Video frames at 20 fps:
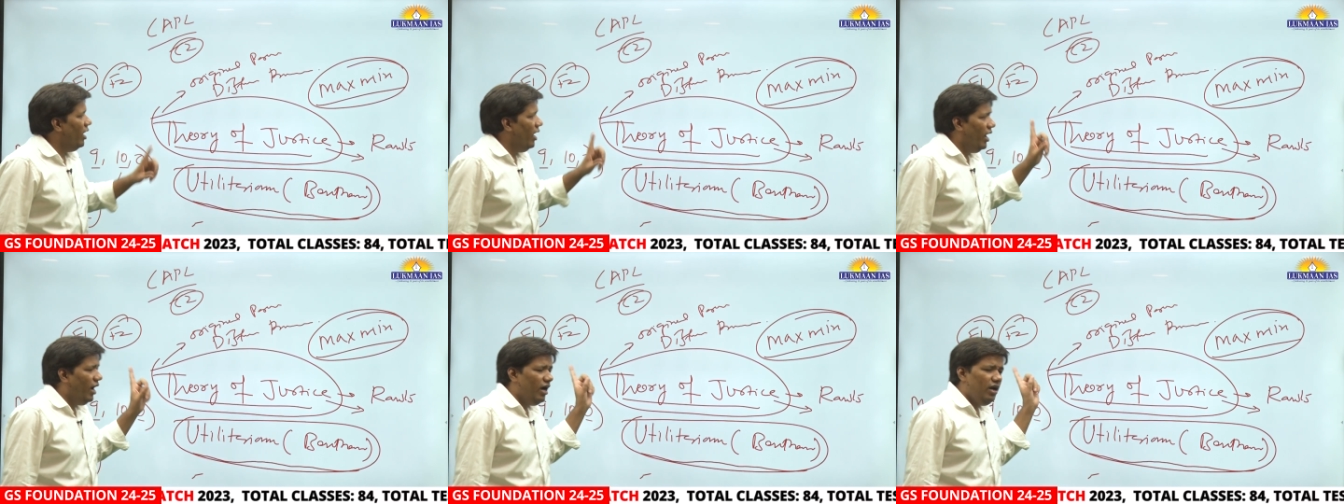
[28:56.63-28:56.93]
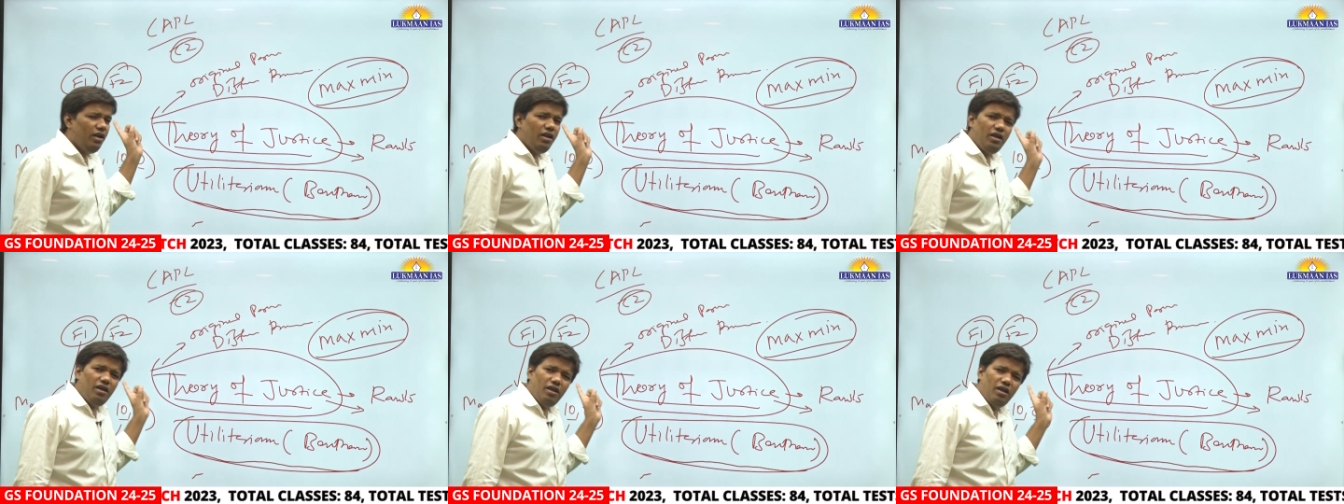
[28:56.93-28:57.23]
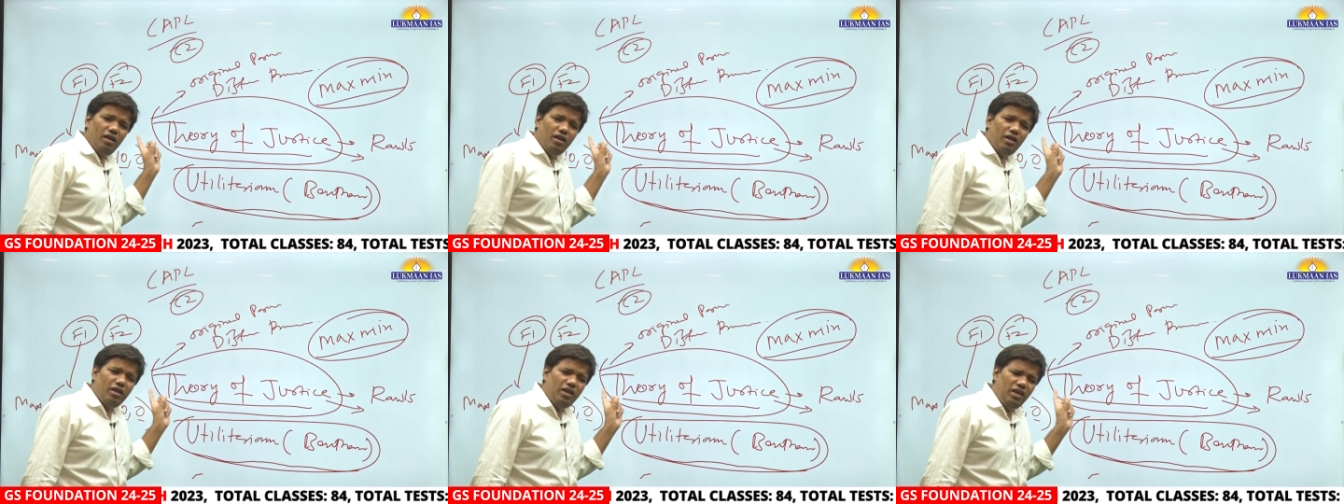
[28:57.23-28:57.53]
and uh,
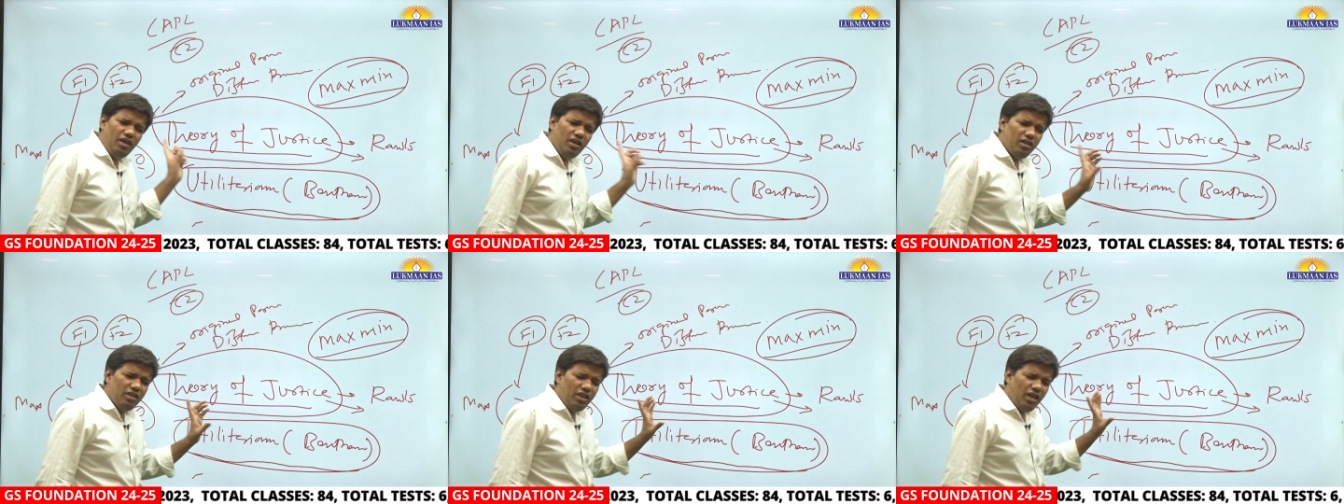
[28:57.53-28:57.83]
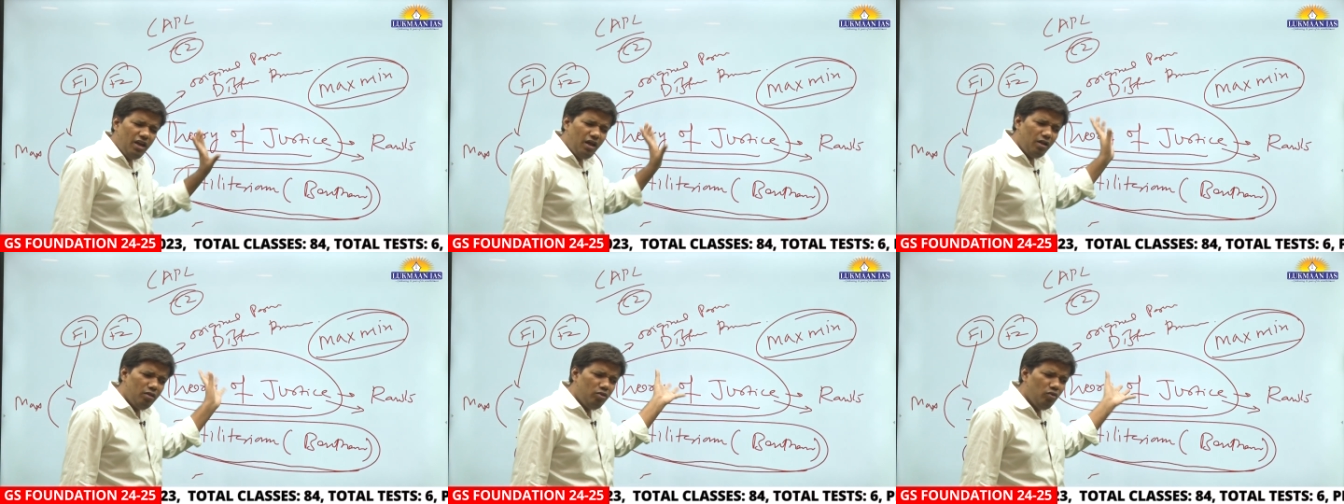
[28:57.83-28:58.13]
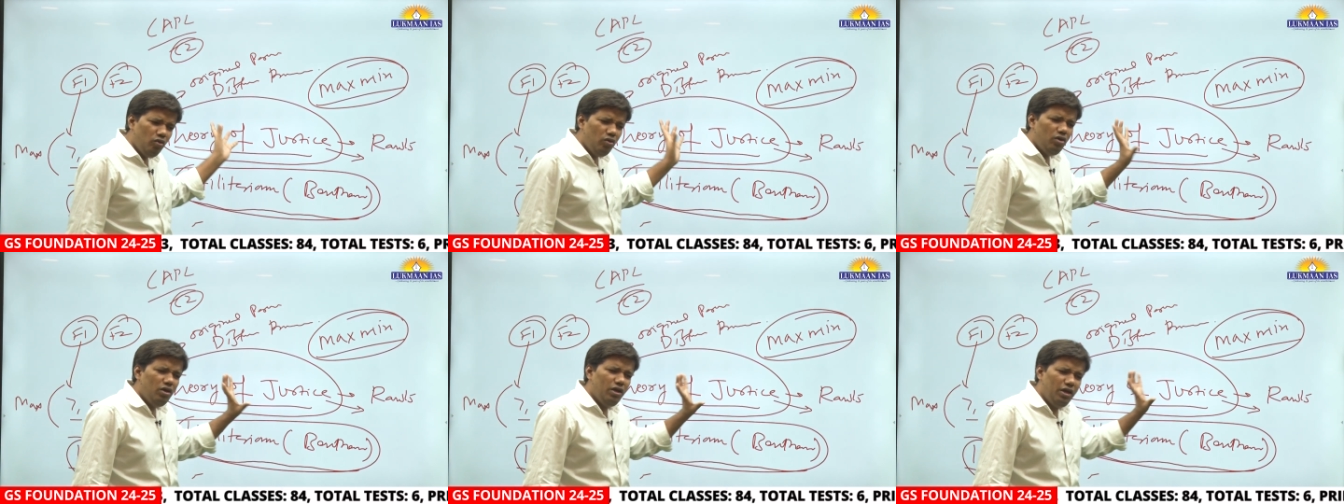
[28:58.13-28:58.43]
he, there
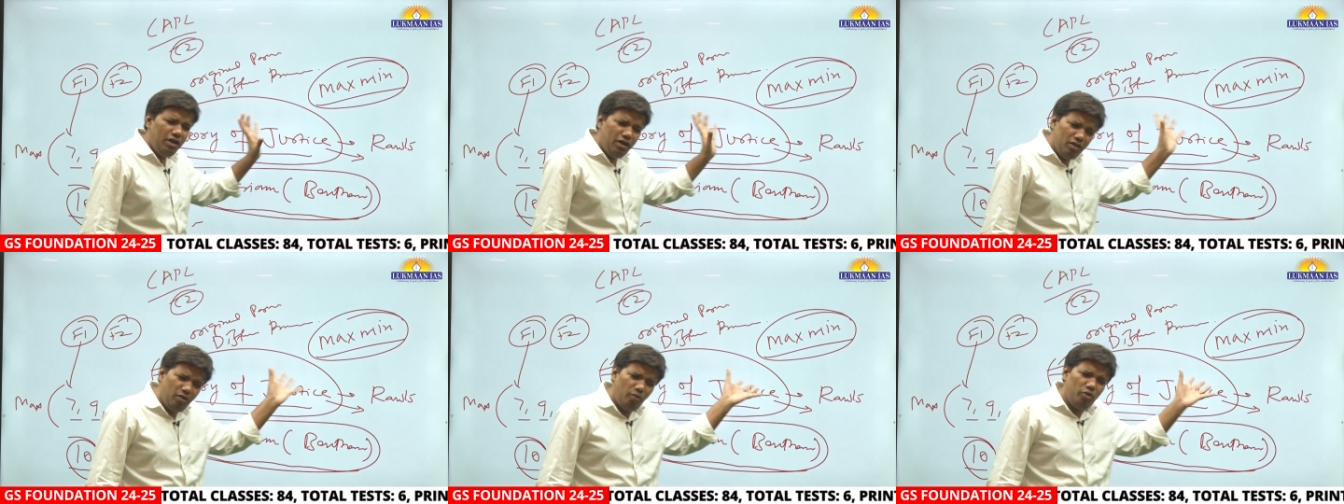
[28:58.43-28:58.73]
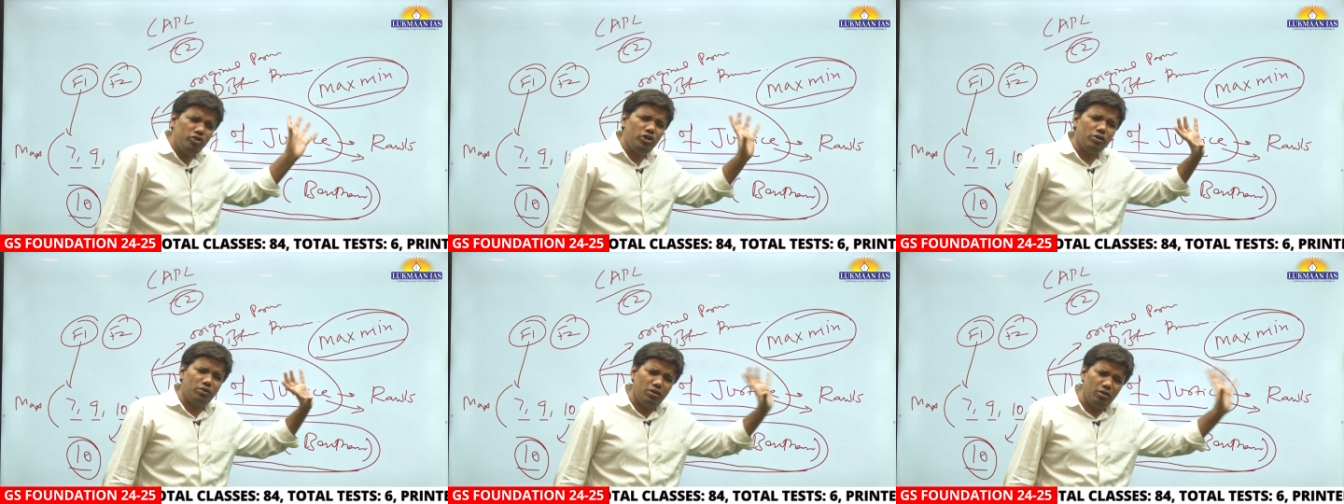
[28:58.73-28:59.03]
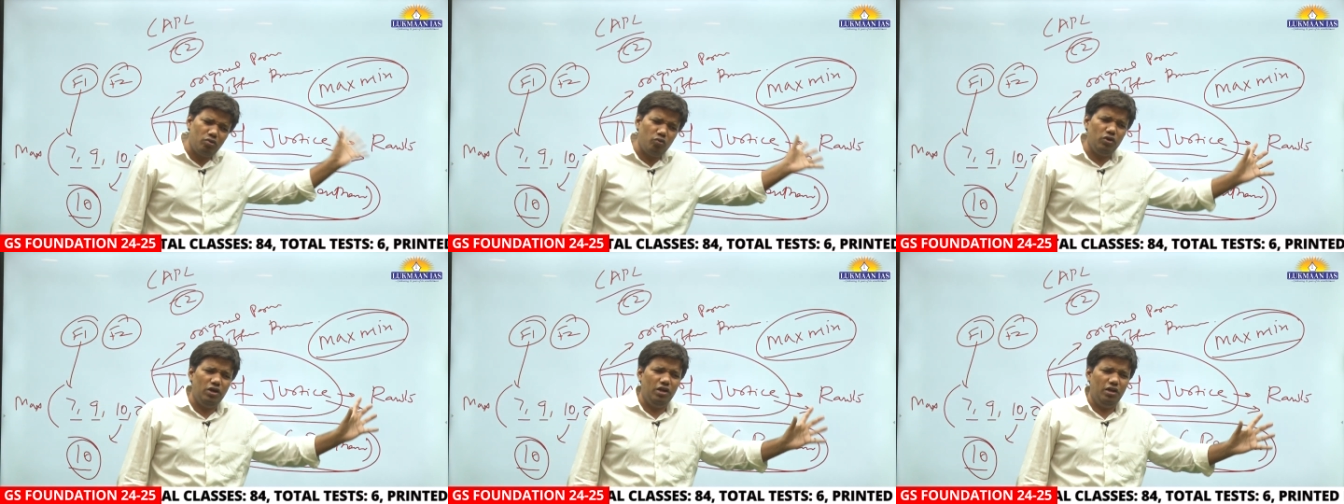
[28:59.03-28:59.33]
also it is about
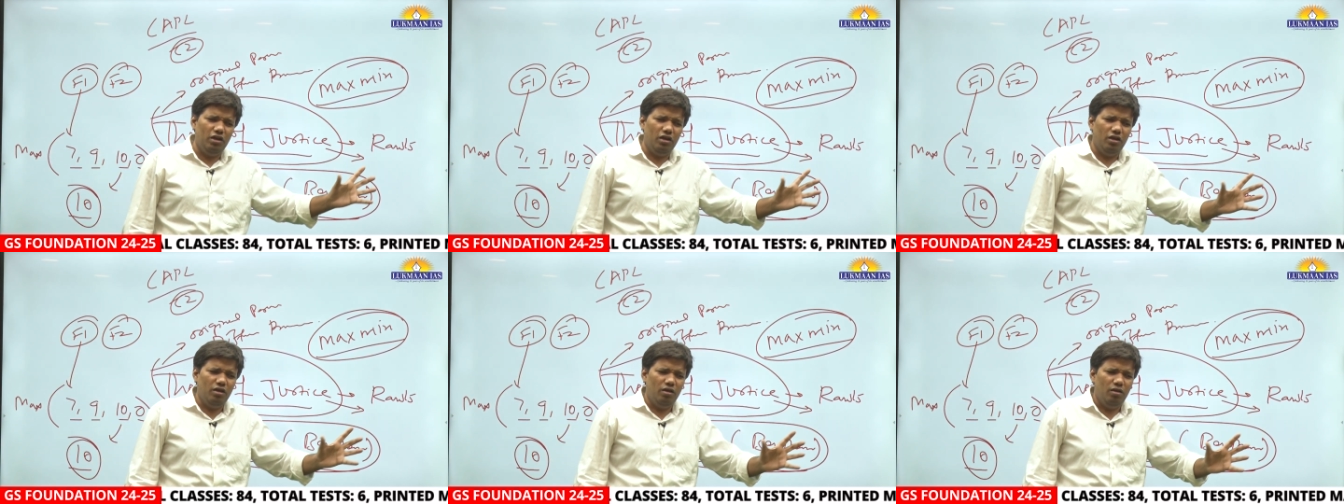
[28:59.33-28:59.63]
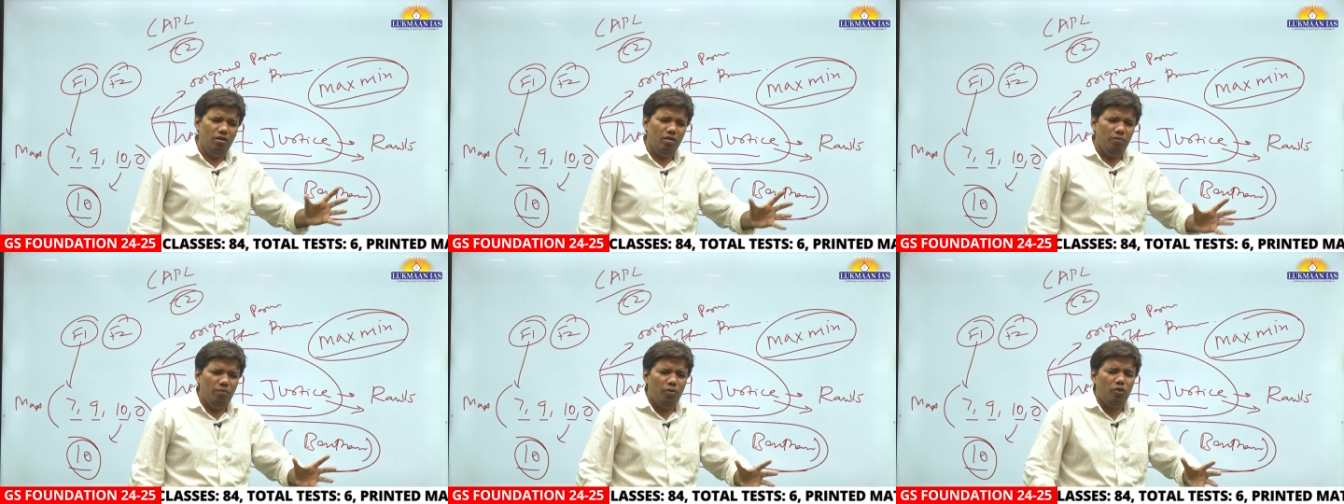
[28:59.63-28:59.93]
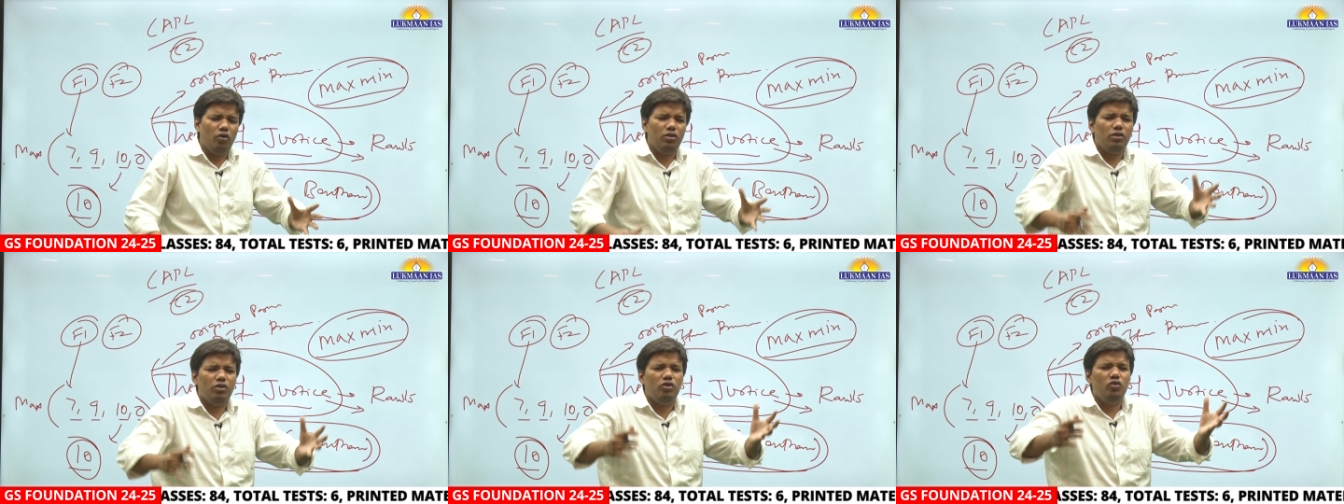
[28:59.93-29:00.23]
justice only
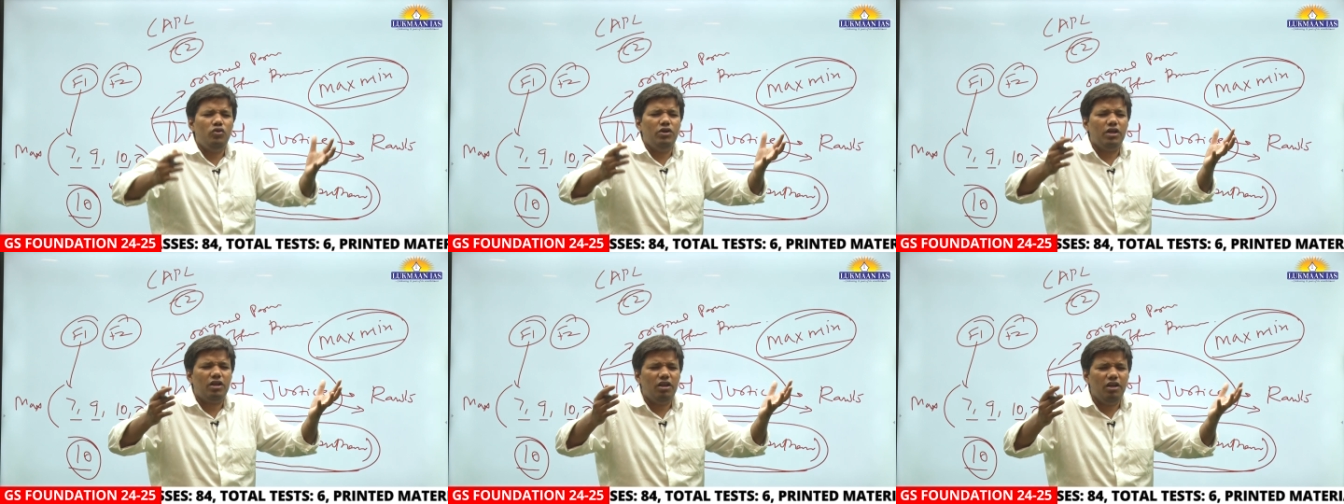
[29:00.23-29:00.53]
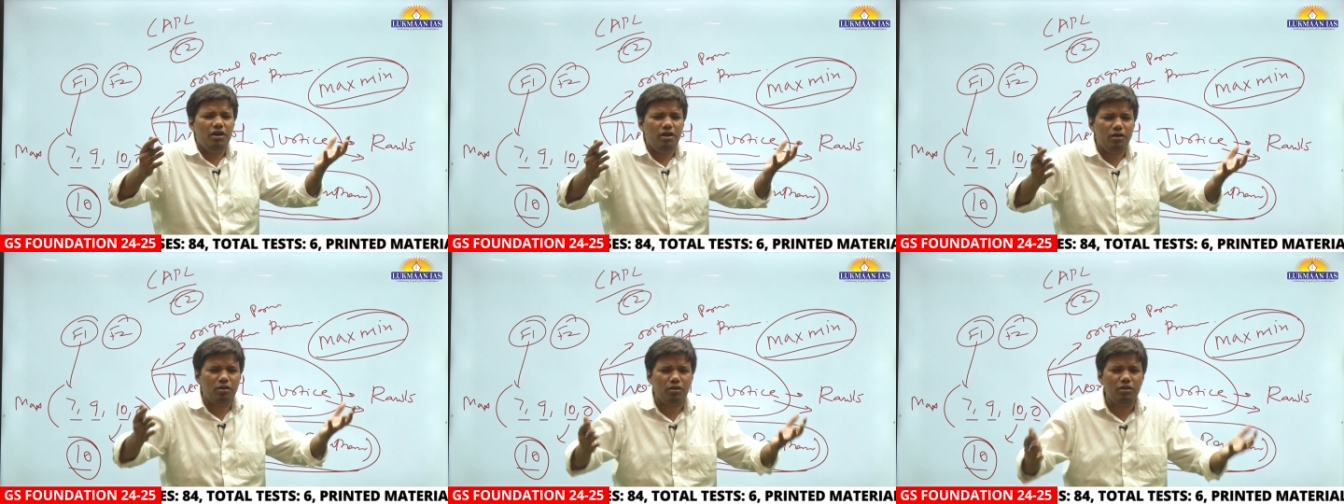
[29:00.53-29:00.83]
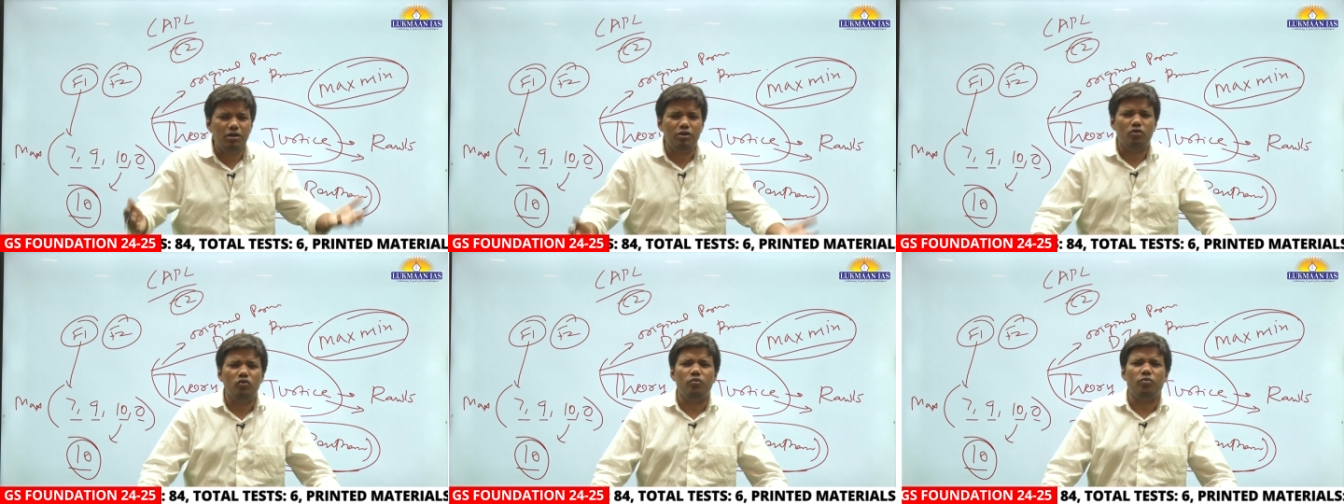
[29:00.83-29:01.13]
because you declared
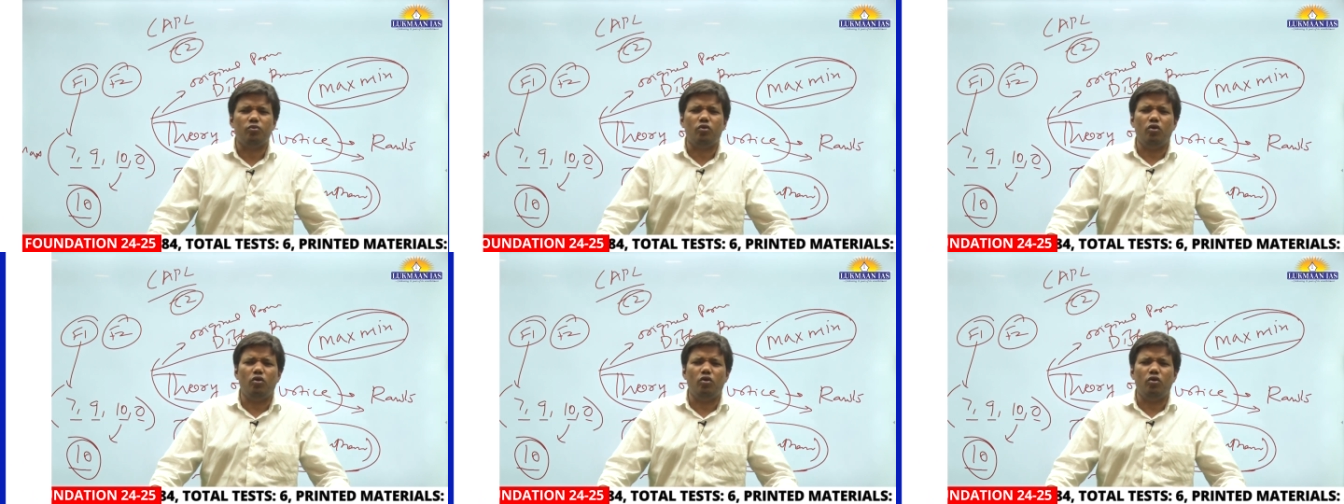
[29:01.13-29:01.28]
C2